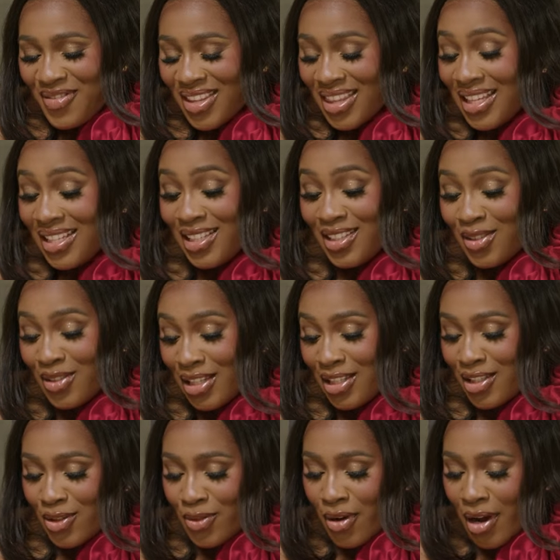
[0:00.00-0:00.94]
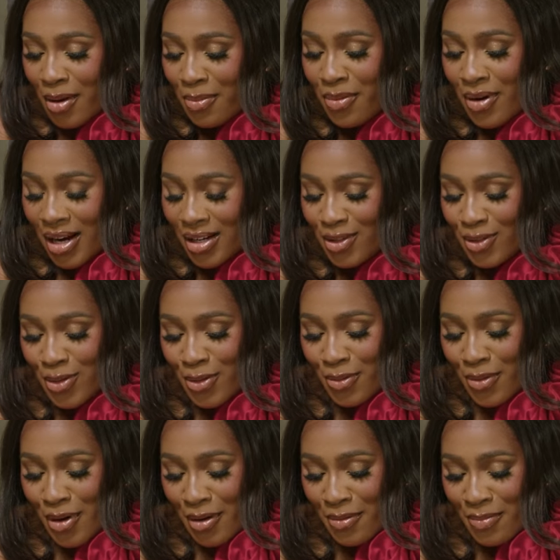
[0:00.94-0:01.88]
this is quite a
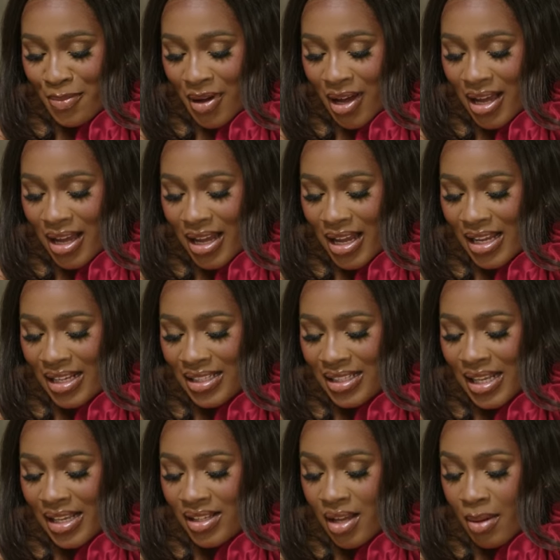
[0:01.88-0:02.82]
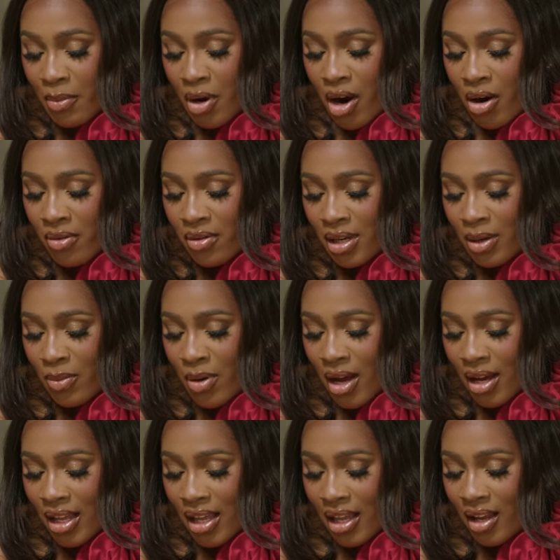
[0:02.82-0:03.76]
practical one, but it says, I'm currently
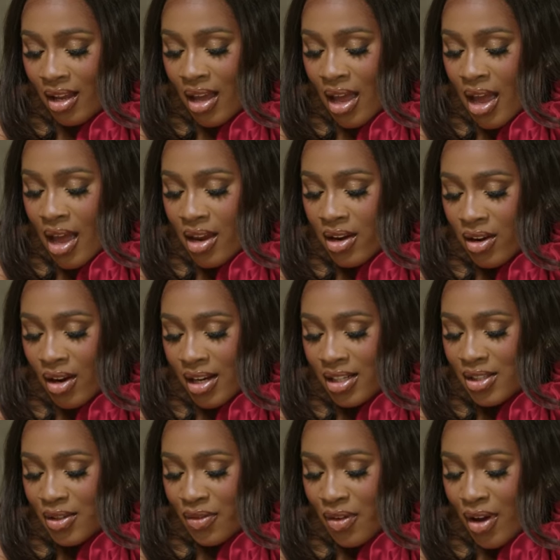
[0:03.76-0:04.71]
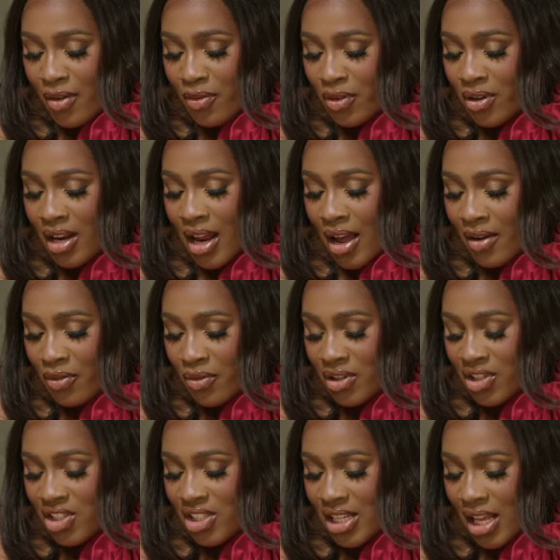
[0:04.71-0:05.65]
working 9 to 5 on an
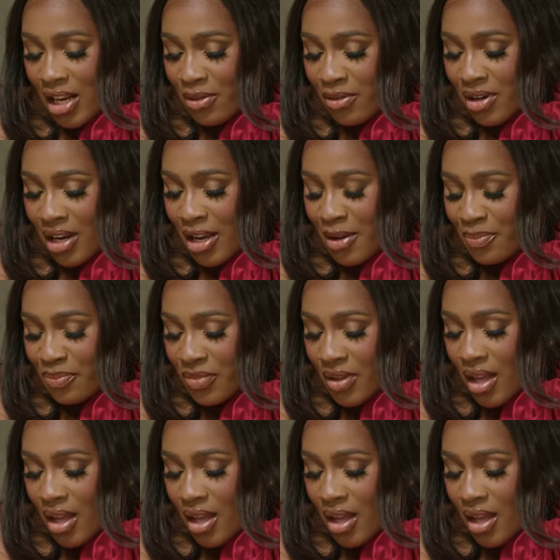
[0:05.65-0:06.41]
average salary.